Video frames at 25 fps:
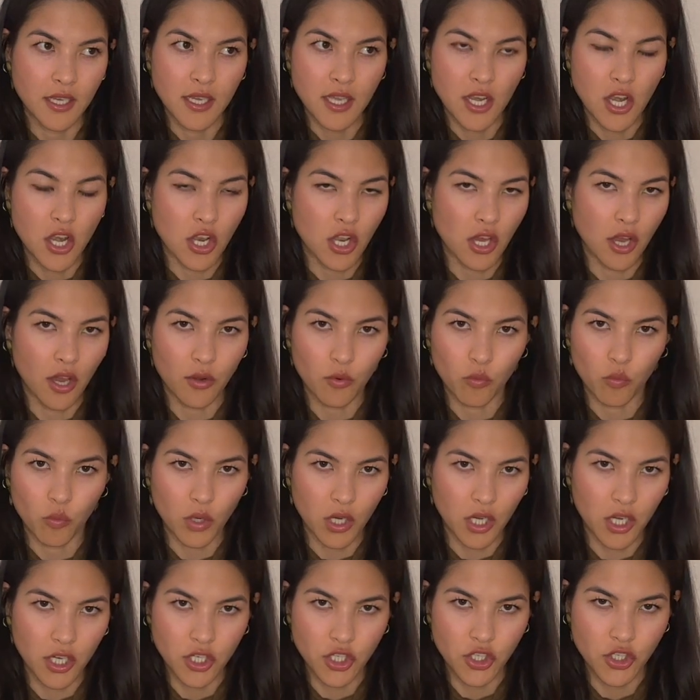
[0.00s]
not
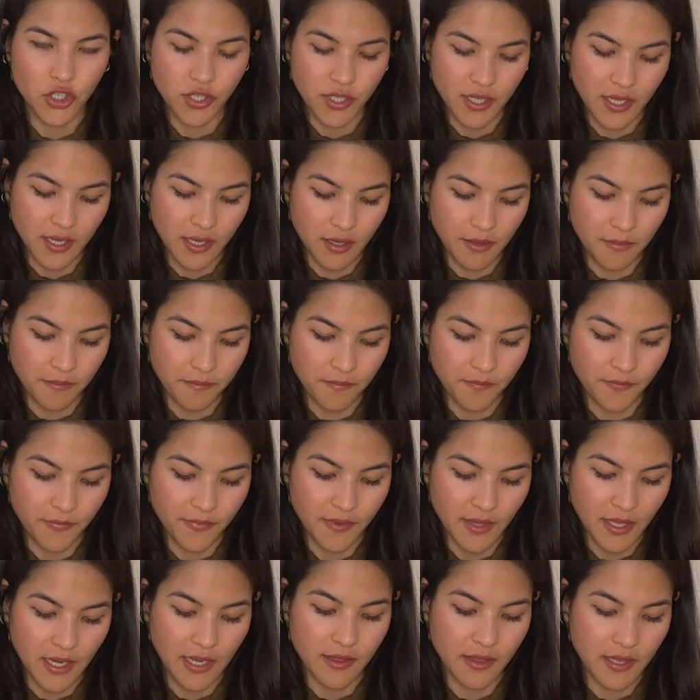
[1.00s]
washed,
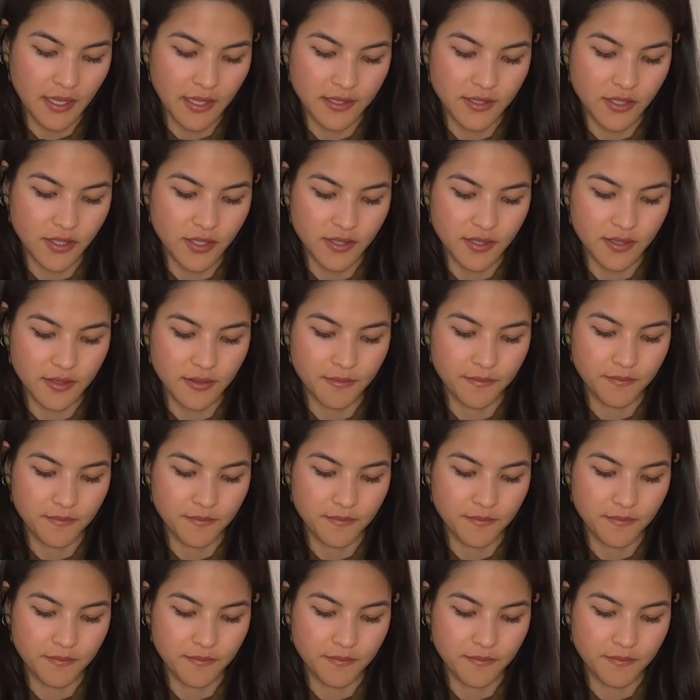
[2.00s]
and I think it's just